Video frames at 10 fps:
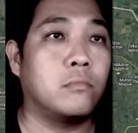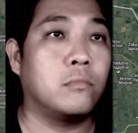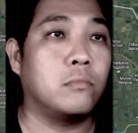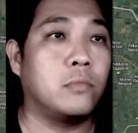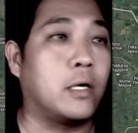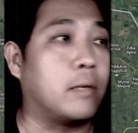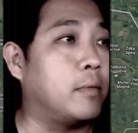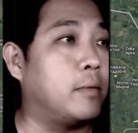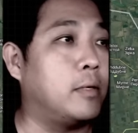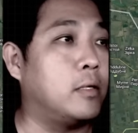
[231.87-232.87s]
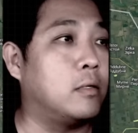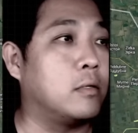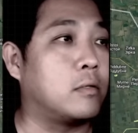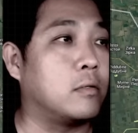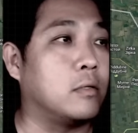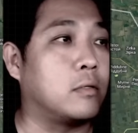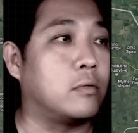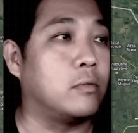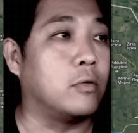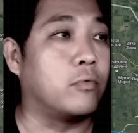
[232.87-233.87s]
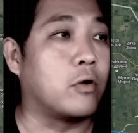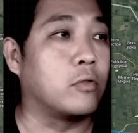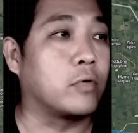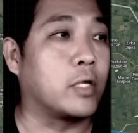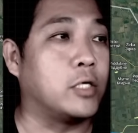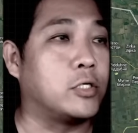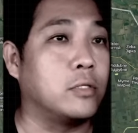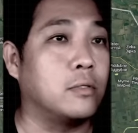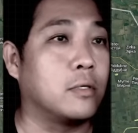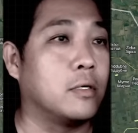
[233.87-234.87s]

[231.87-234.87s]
Yeah, maybe this is the wrong location.